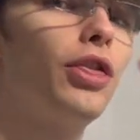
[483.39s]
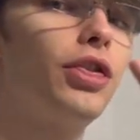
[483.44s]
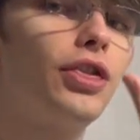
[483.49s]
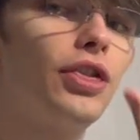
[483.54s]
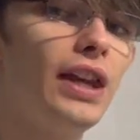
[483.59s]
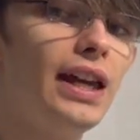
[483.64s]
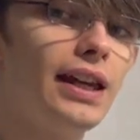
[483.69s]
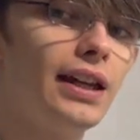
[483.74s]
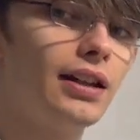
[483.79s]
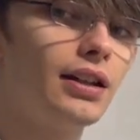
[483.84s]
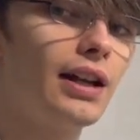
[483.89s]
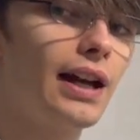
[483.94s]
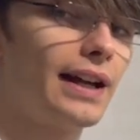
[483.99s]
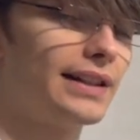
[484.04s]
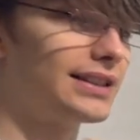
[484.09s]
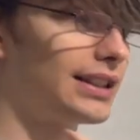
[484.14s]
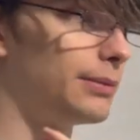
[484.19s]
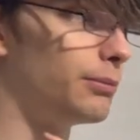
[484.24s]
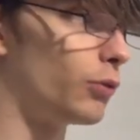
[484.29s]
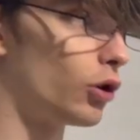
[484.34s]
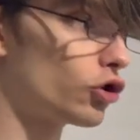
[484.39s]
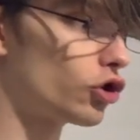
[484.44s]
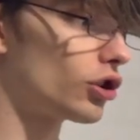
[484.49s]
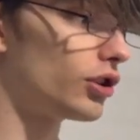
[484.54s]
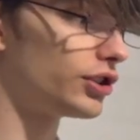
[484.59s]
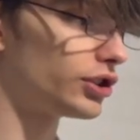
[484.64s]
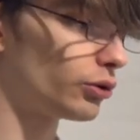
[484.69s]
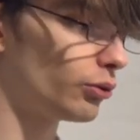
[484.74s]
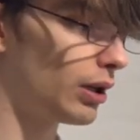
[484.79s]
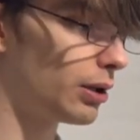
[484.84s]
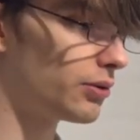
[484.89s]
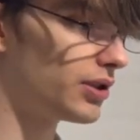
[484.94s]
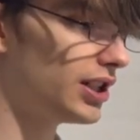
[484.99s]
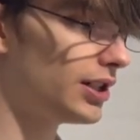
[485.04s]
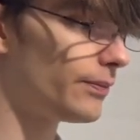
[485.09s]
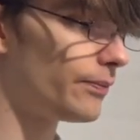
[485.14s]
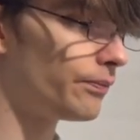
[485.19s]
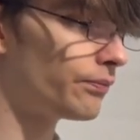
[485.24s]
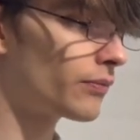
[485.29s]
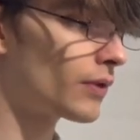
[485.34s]
thing has a modulus around
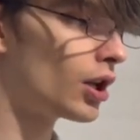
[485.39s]
it,